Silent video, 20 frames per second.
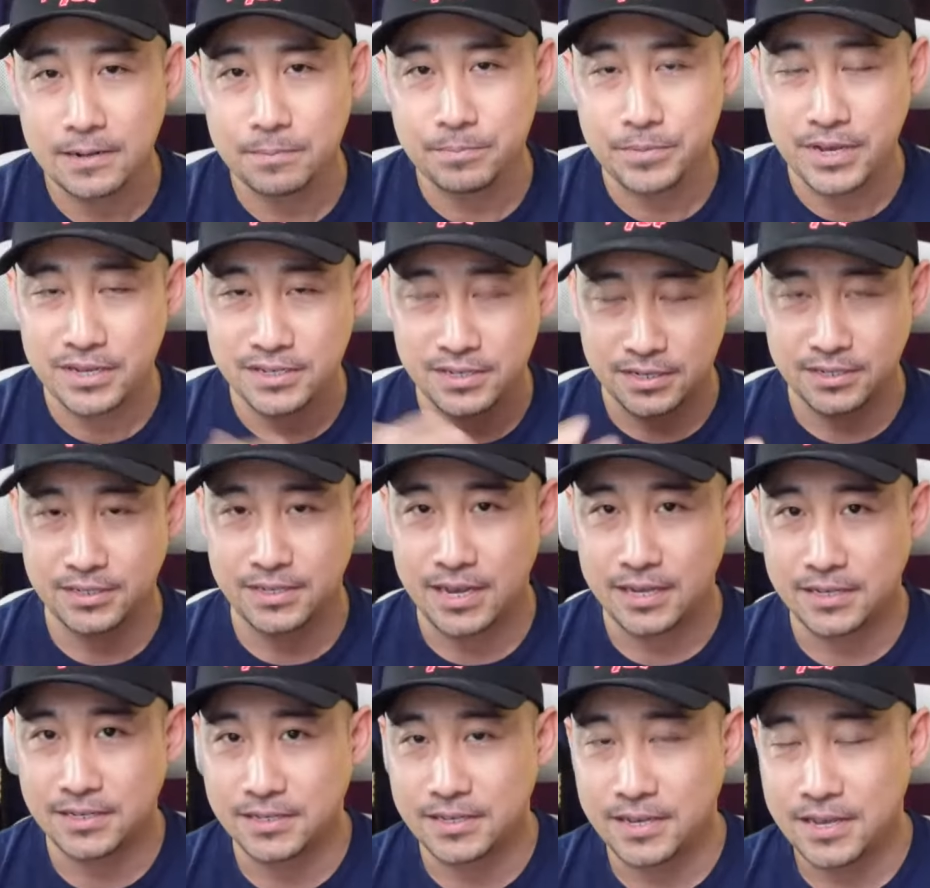be a
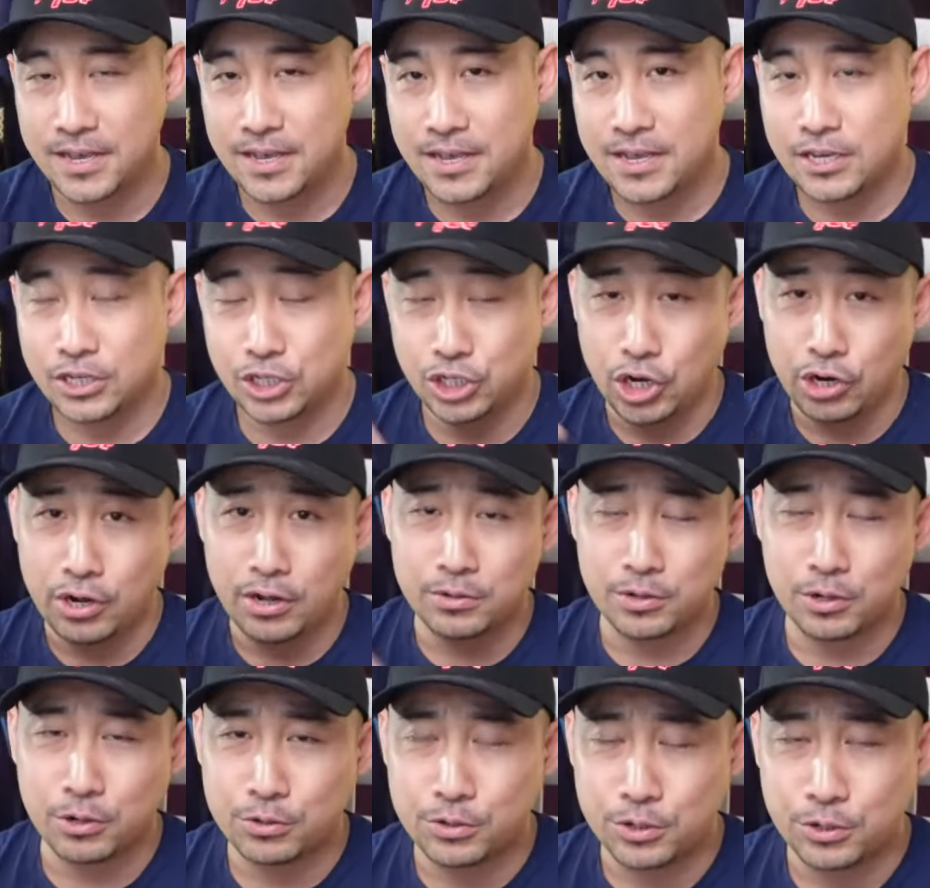success. Shout out
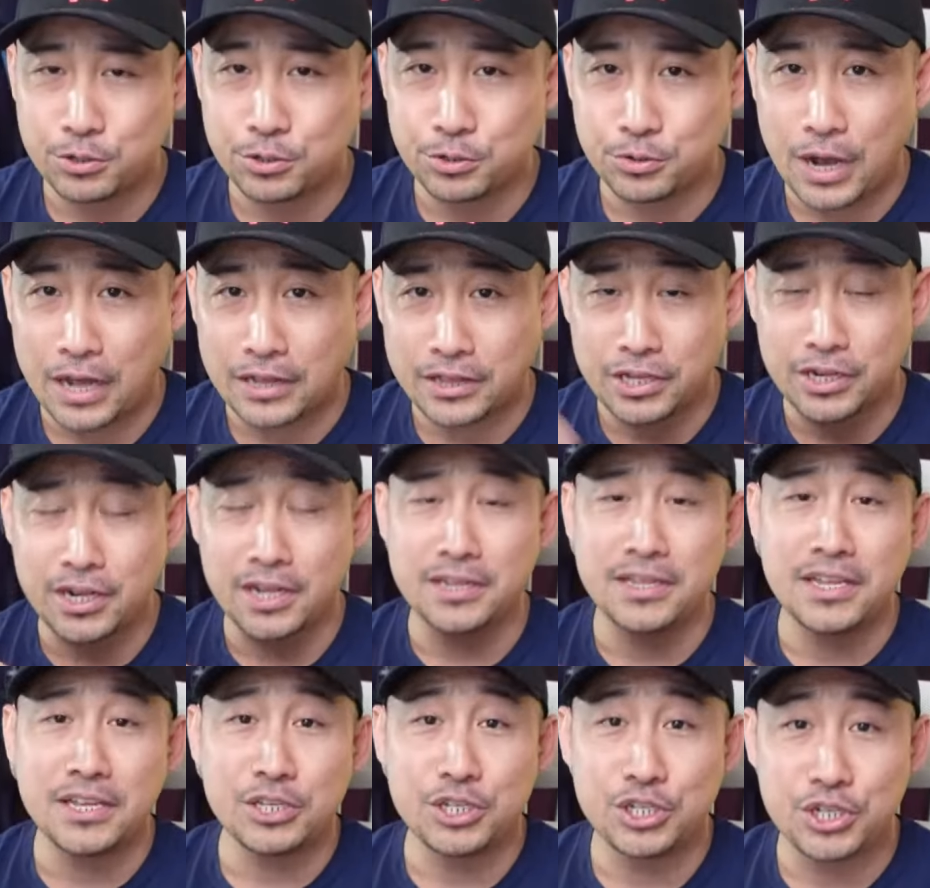also to Articulate
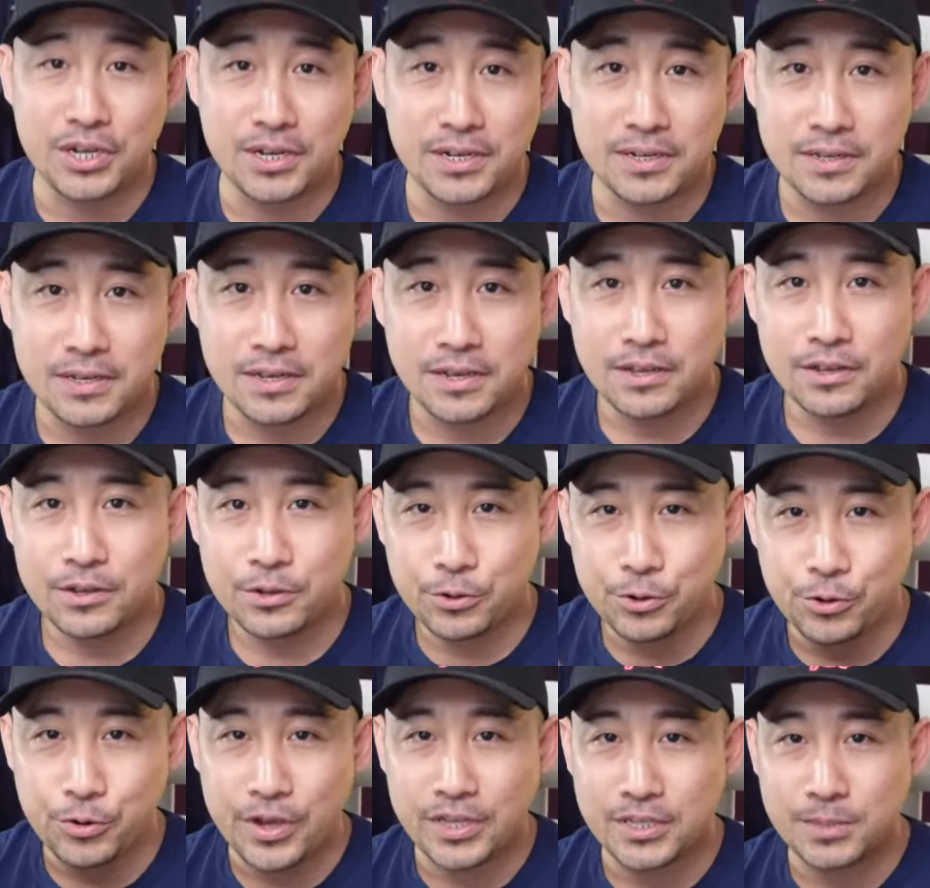Ninja,
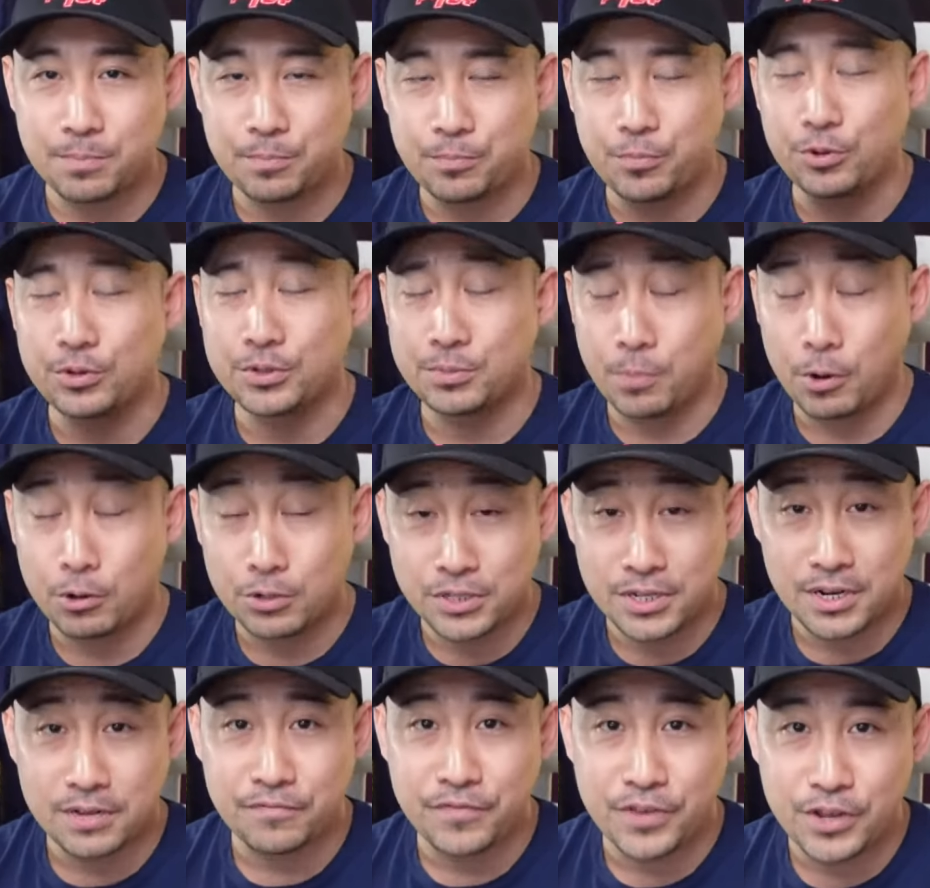who has
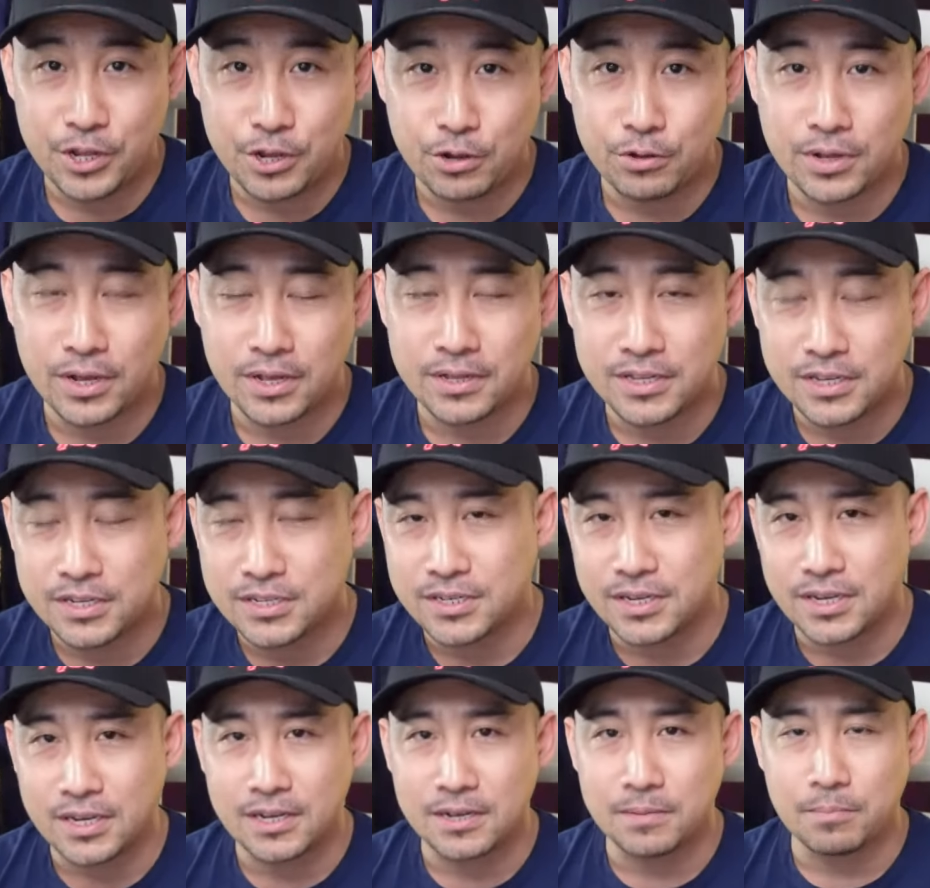posted a video this
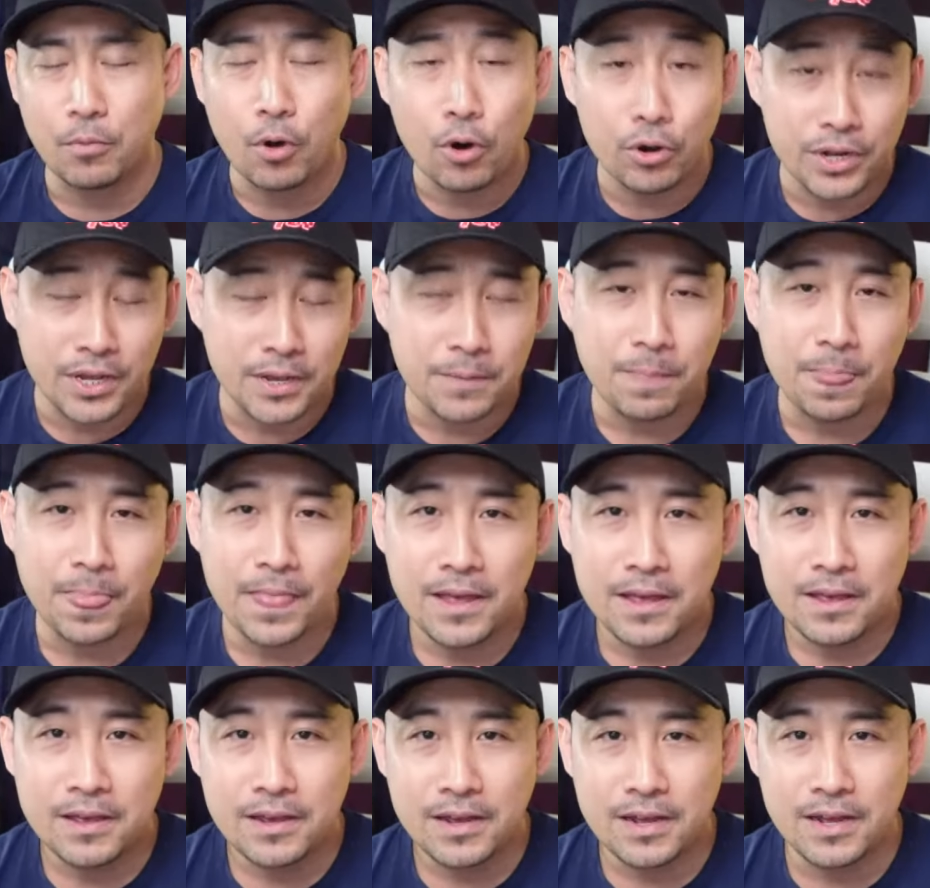morning,
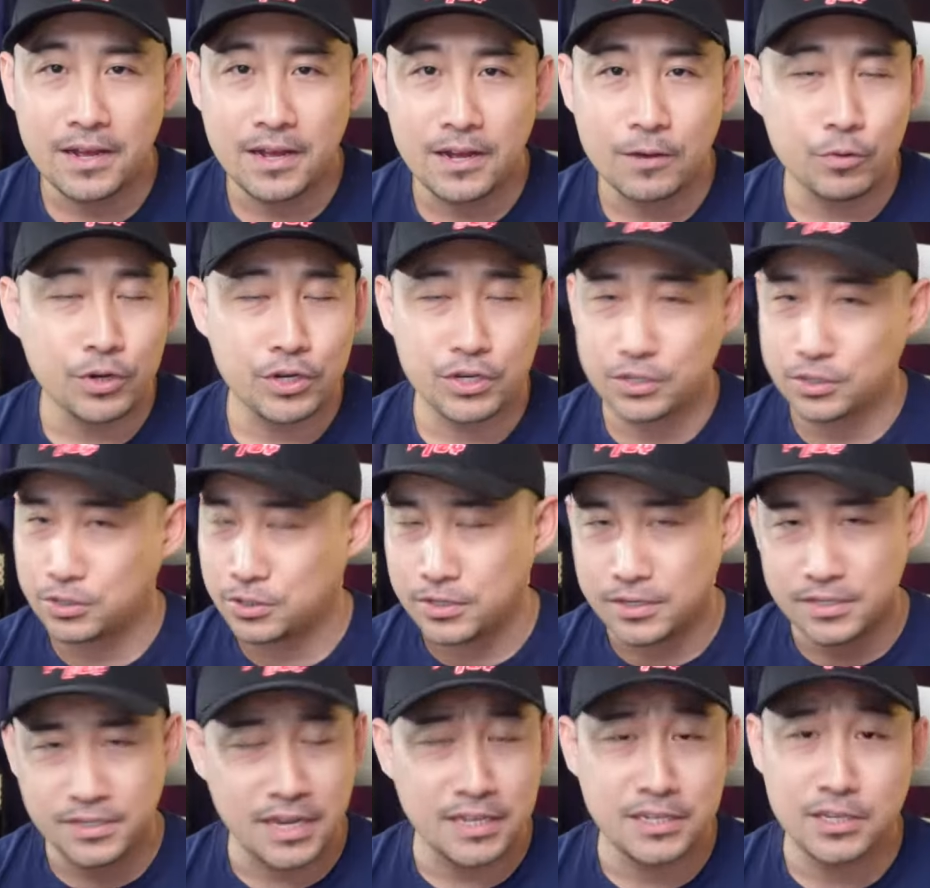which
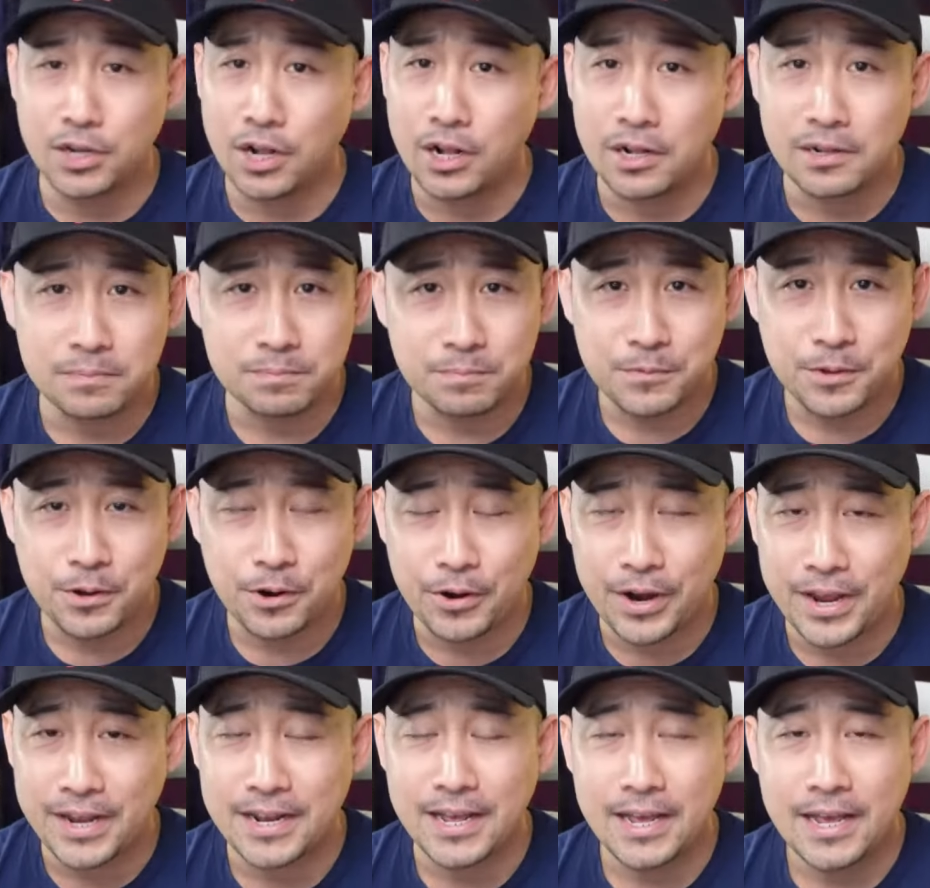says it all. All
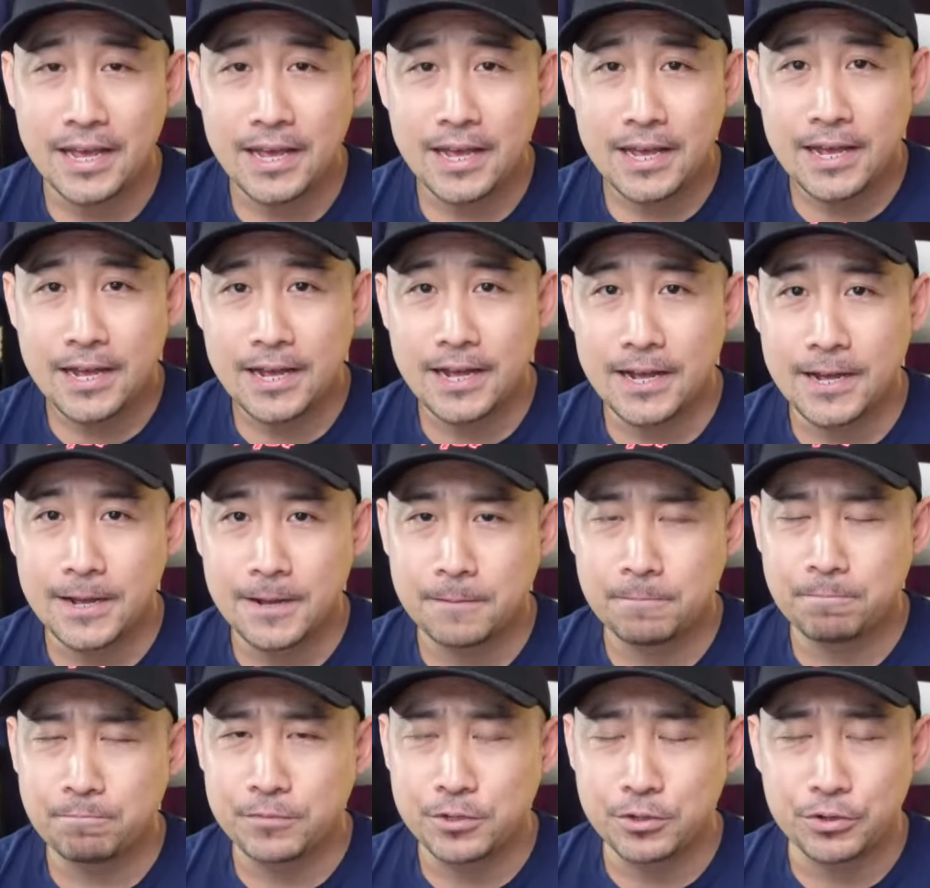right.
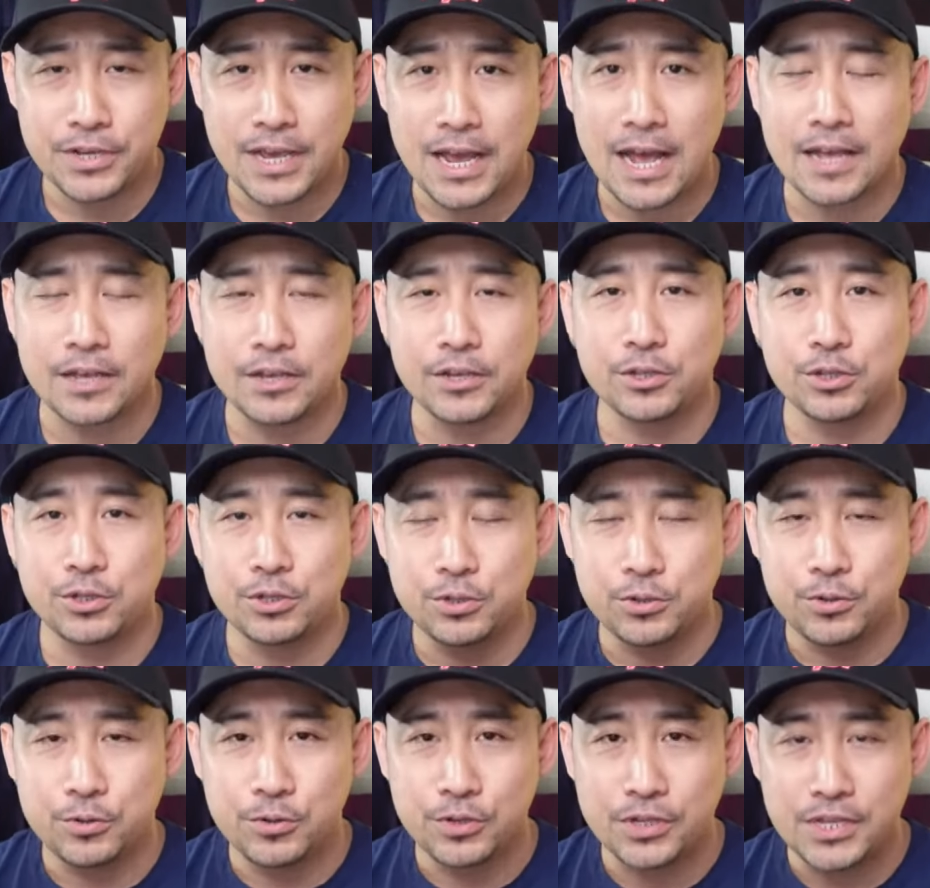So yeah,
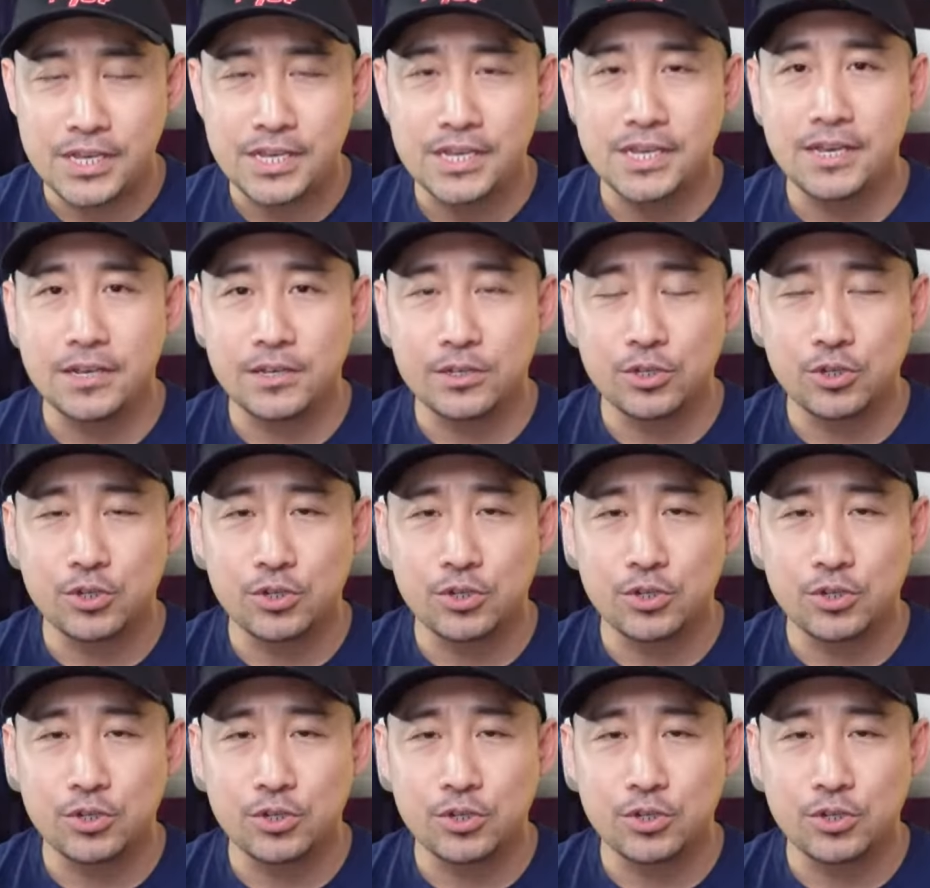the